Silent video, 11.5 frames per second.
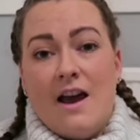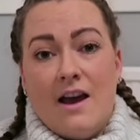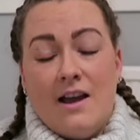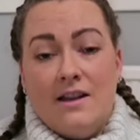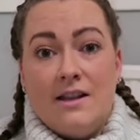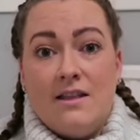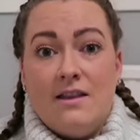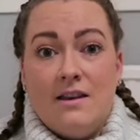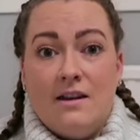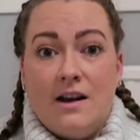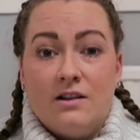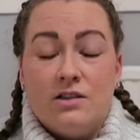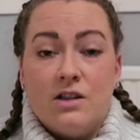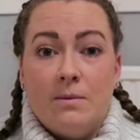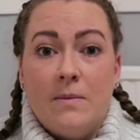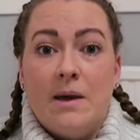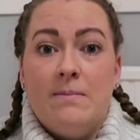and there are
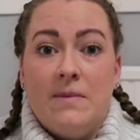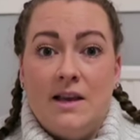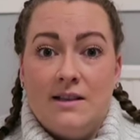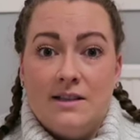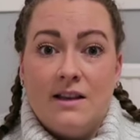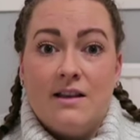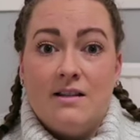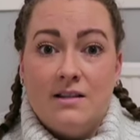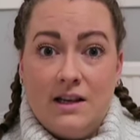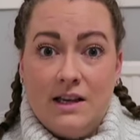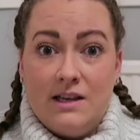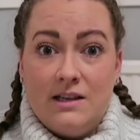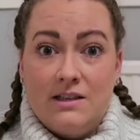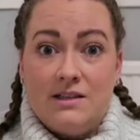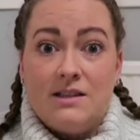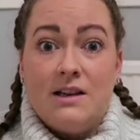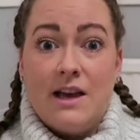some amazing
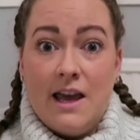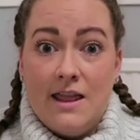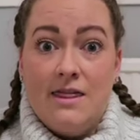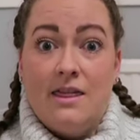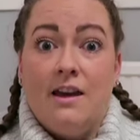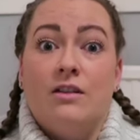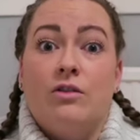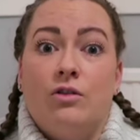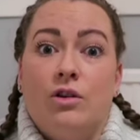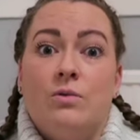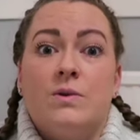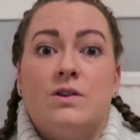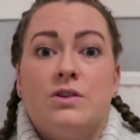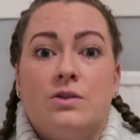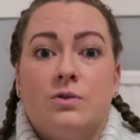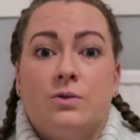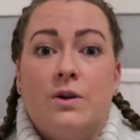ladies in that group,
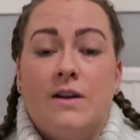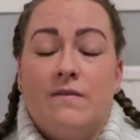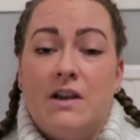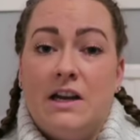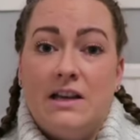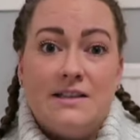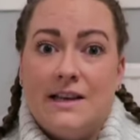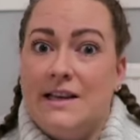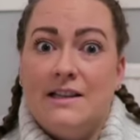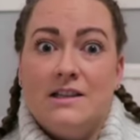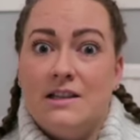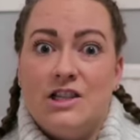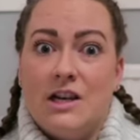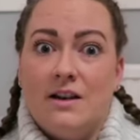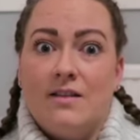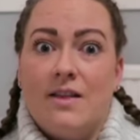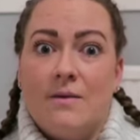so I'm very excited to
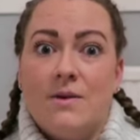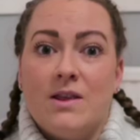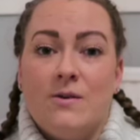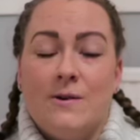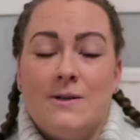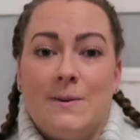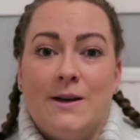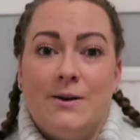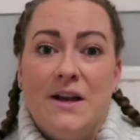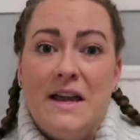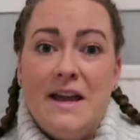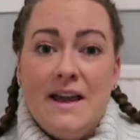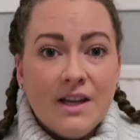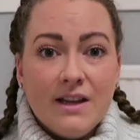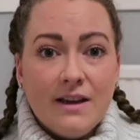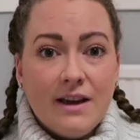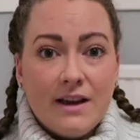share that with you as well.
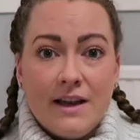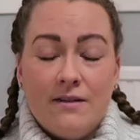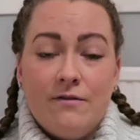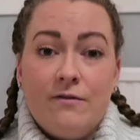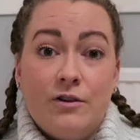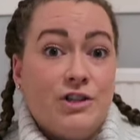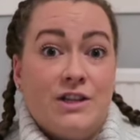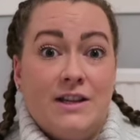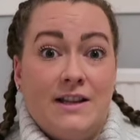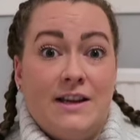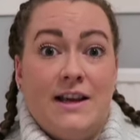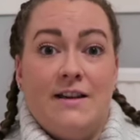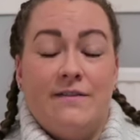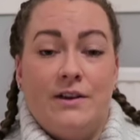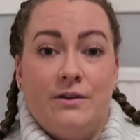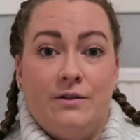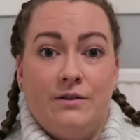Again, fortunately, I
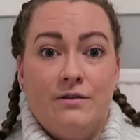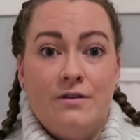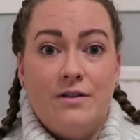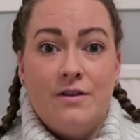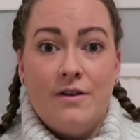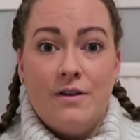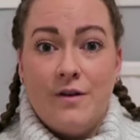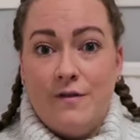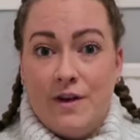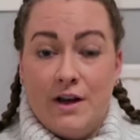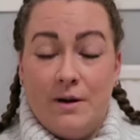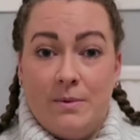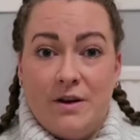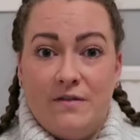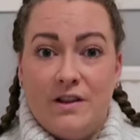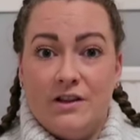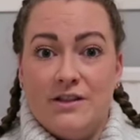feel very
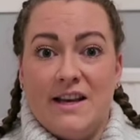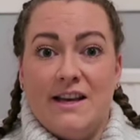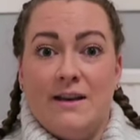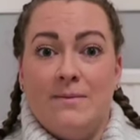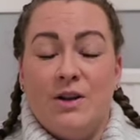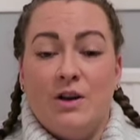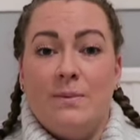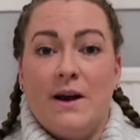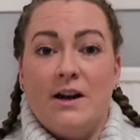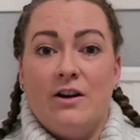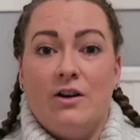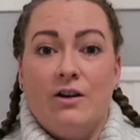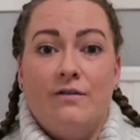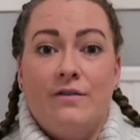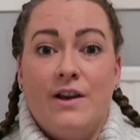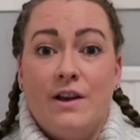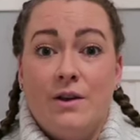privileged that I am now a part
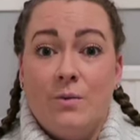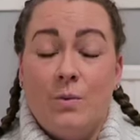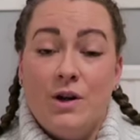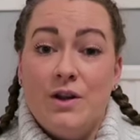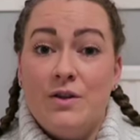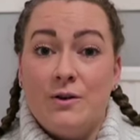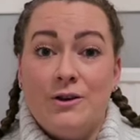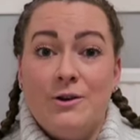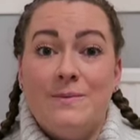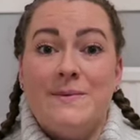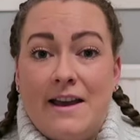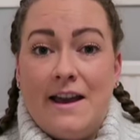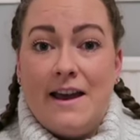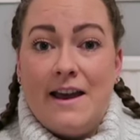of one of the groups.